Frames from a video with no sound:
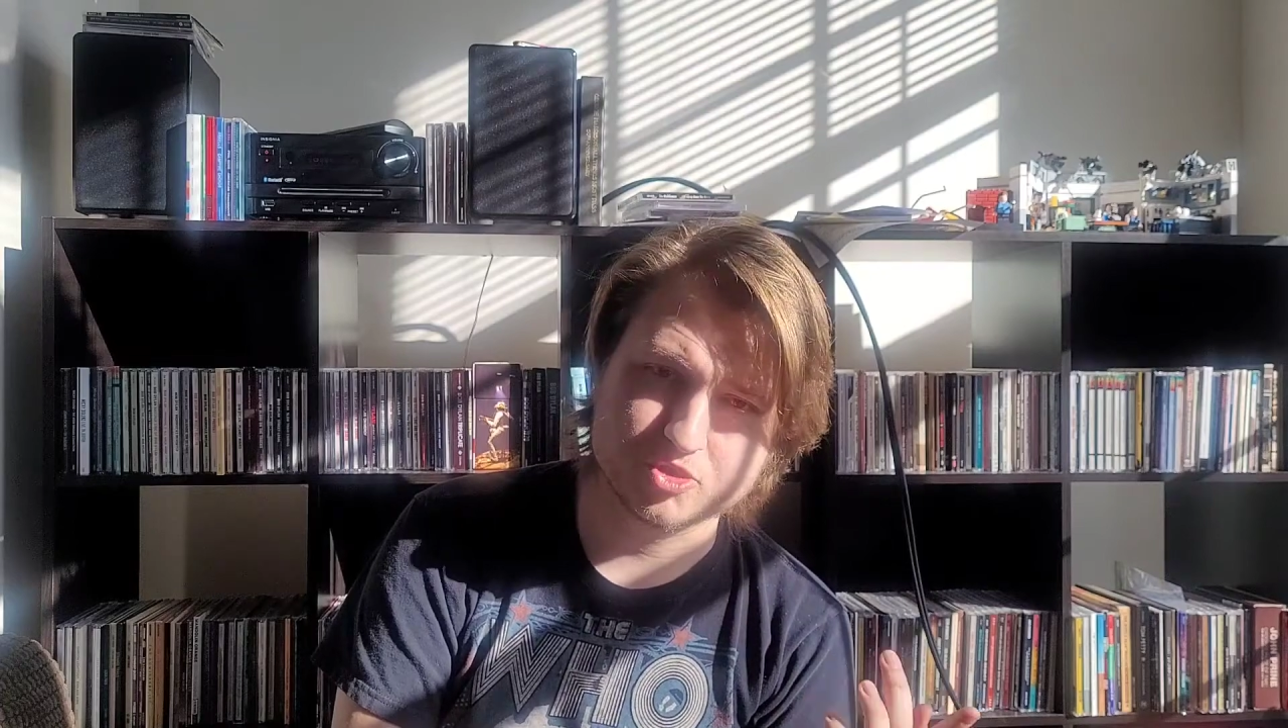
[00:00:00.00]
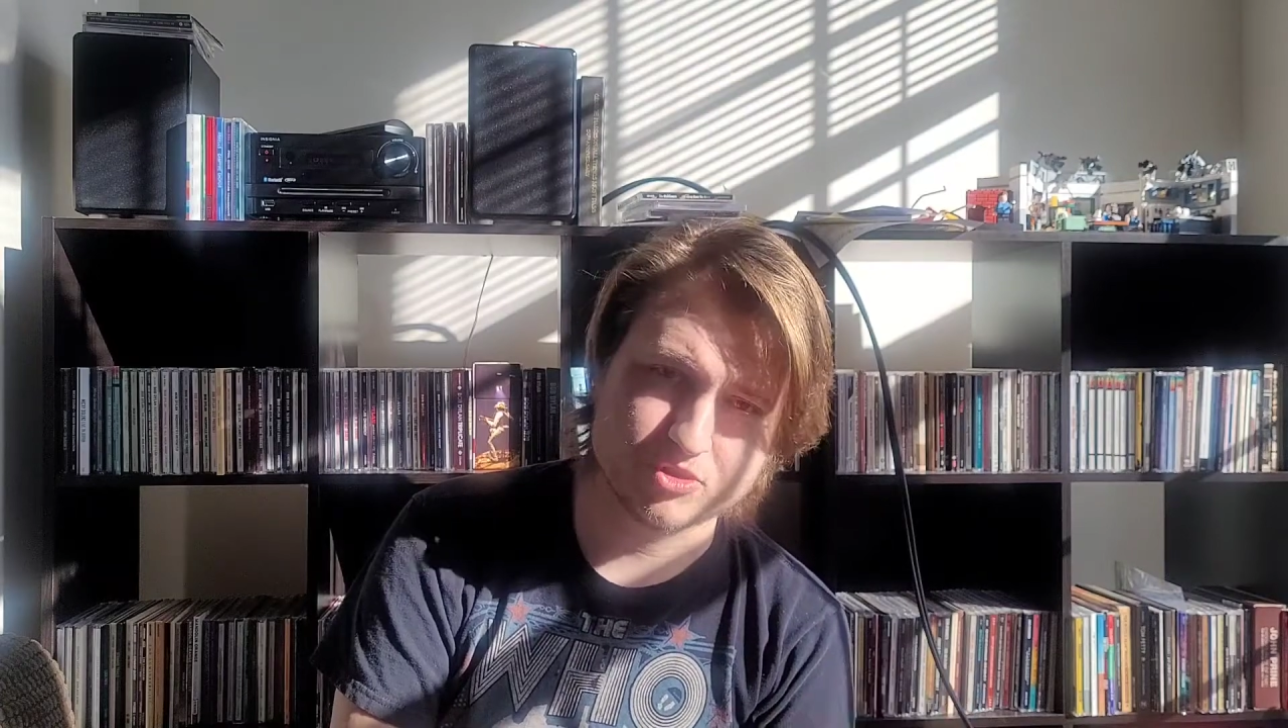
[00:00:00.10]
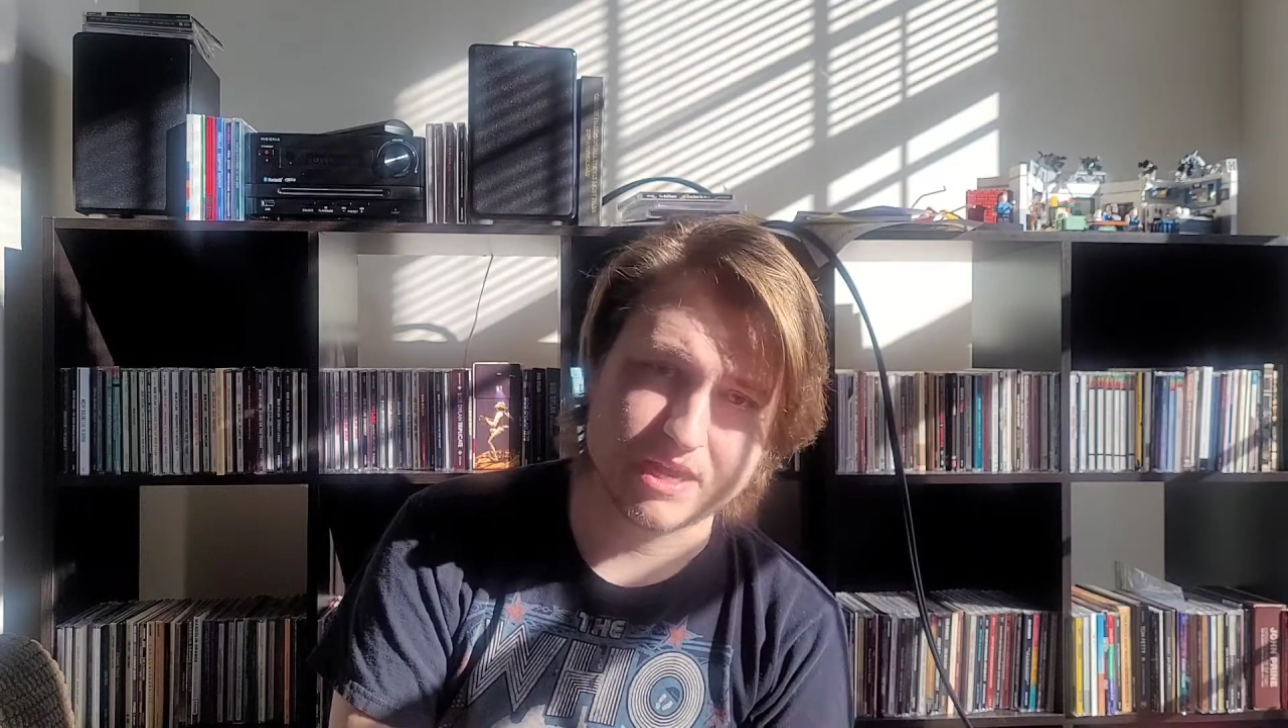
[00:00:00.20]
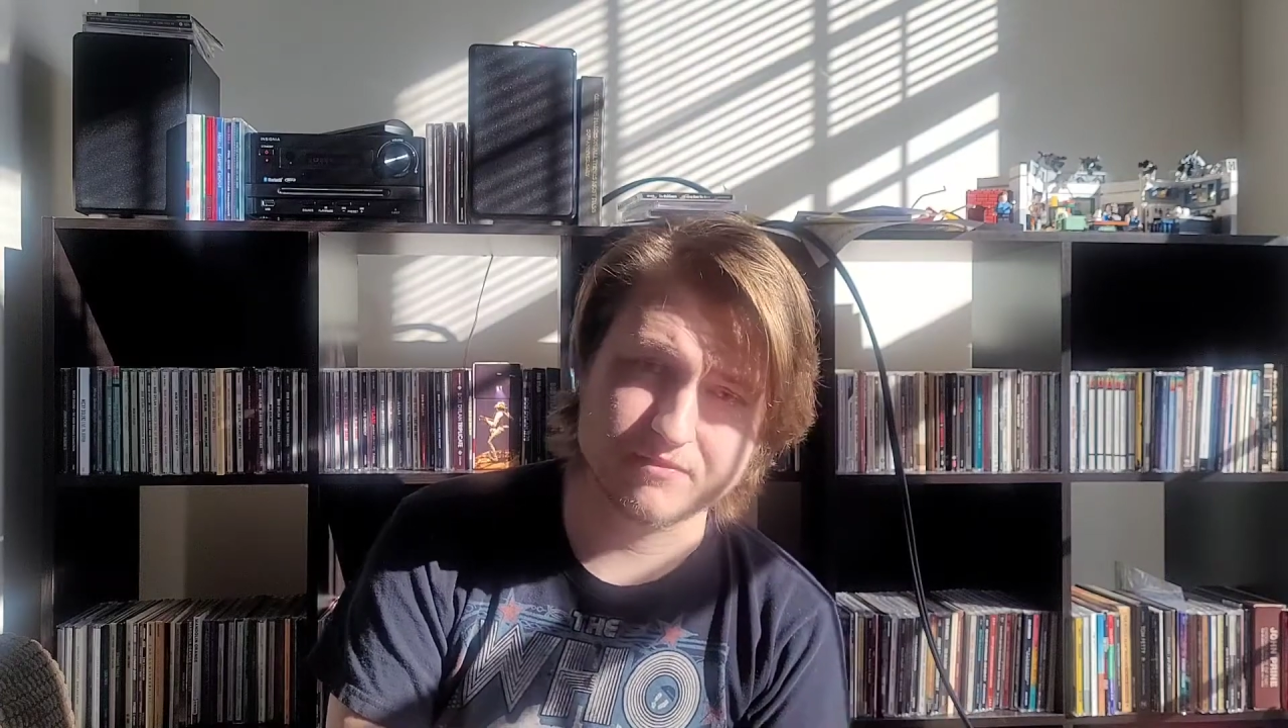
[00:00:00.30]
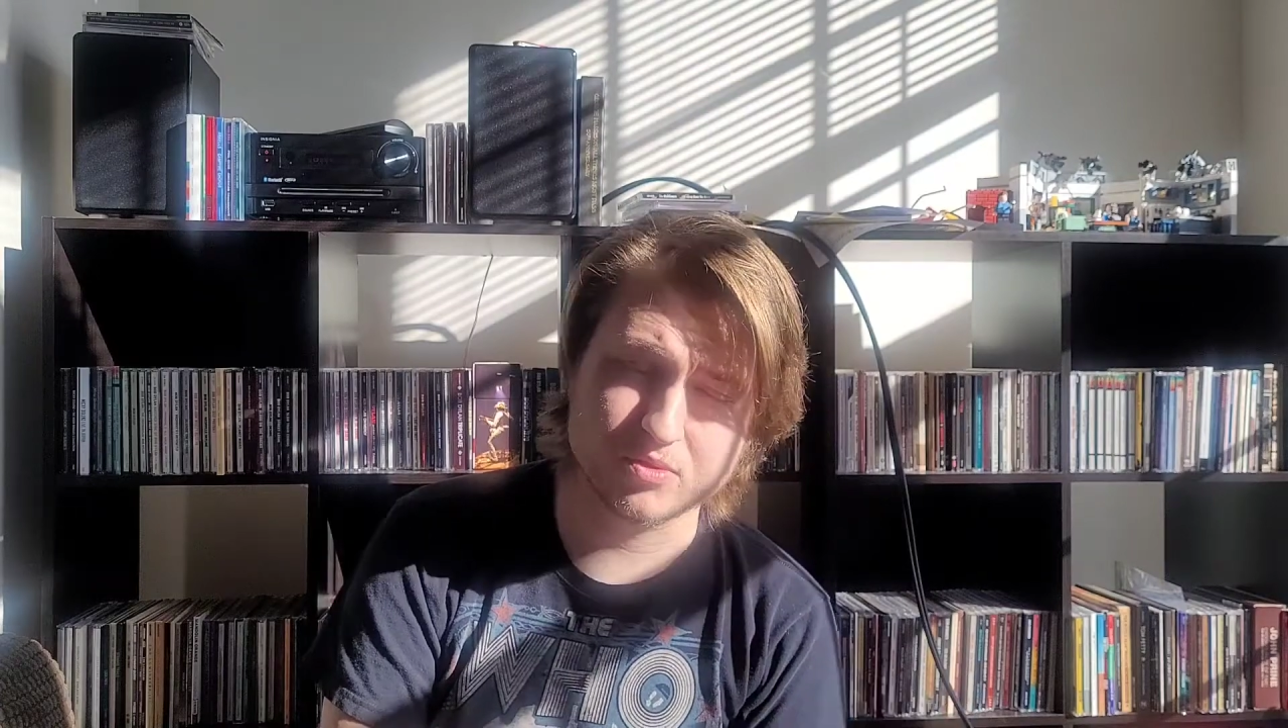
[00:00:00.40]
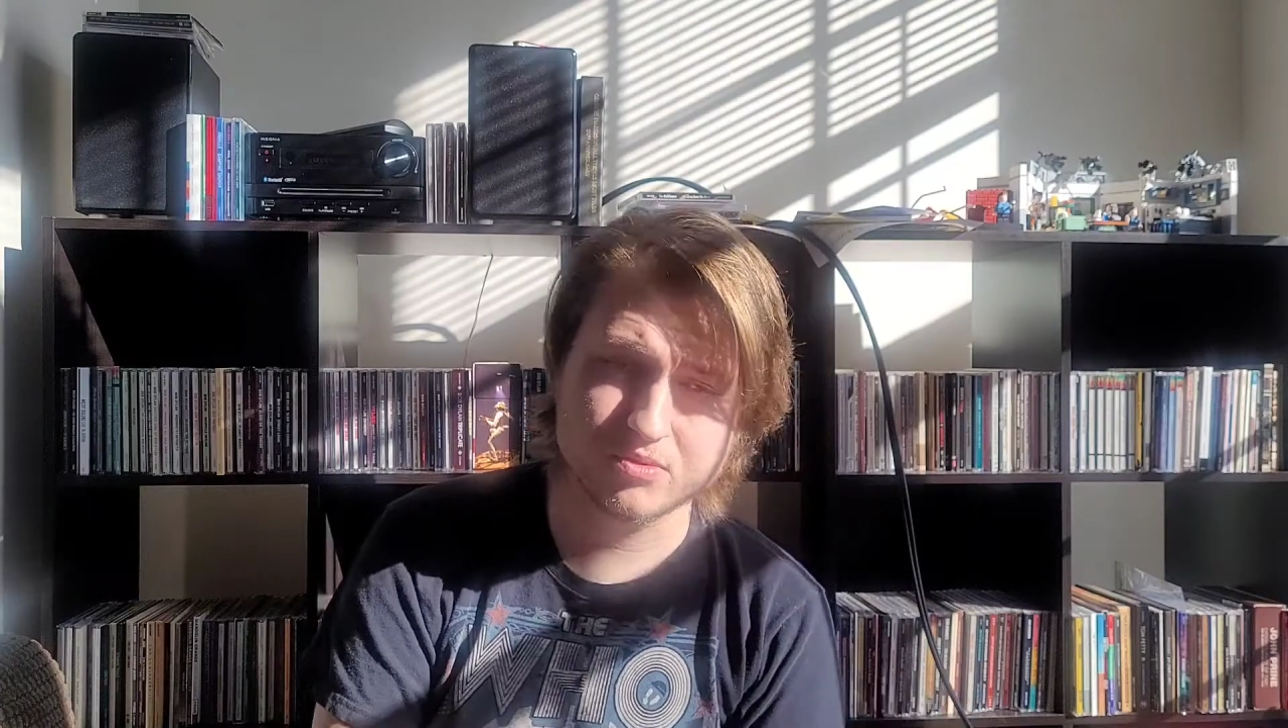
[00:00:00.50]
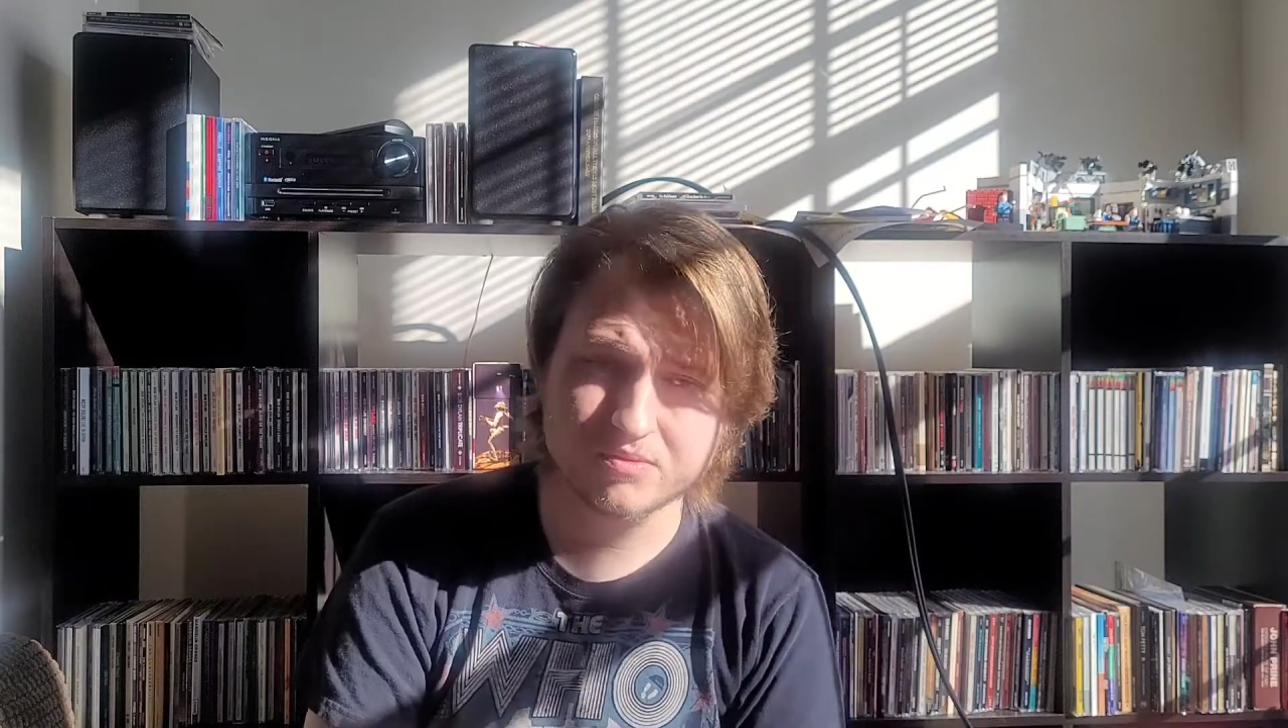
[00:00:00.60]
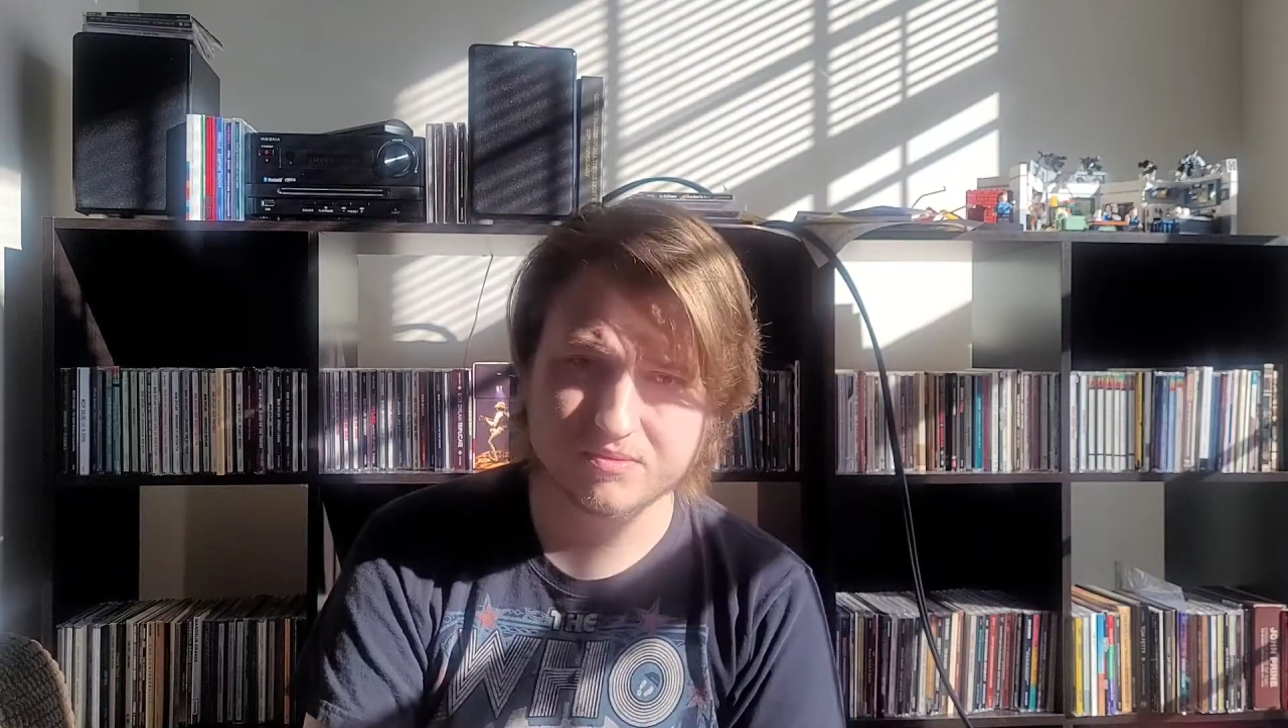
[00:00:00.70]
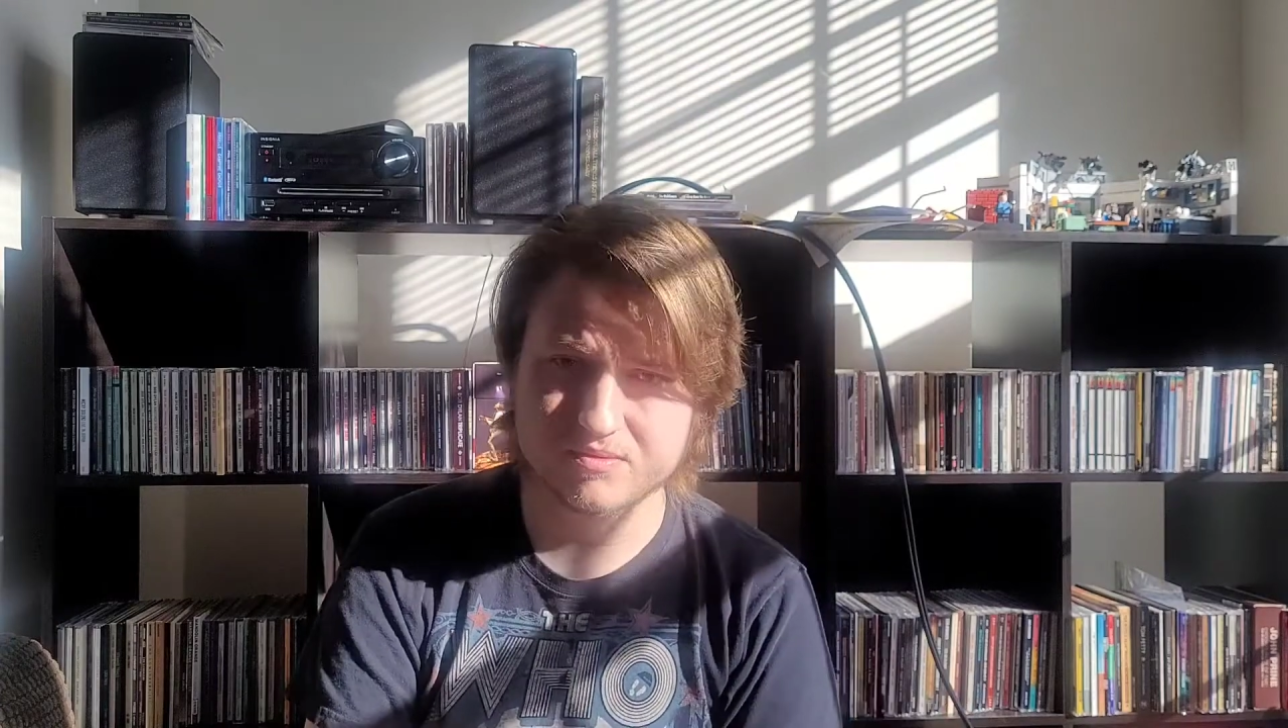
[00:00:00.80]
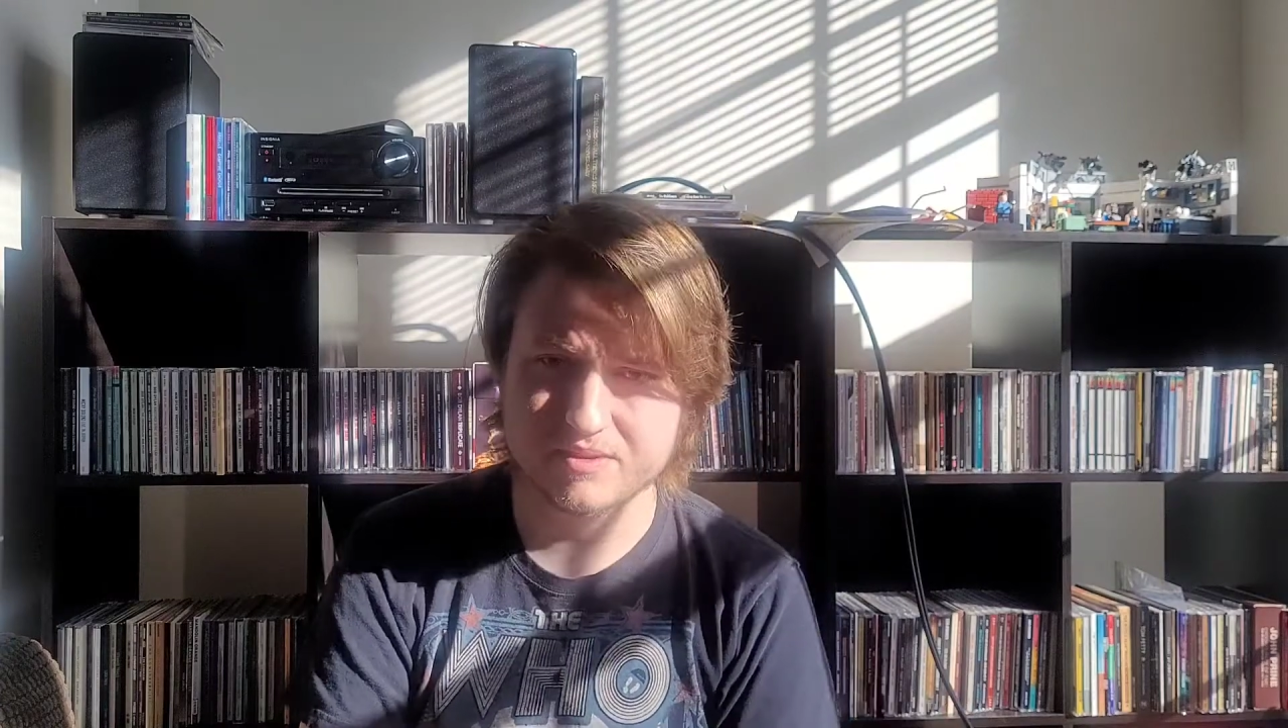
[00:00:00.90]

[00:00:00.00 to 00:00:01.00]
travel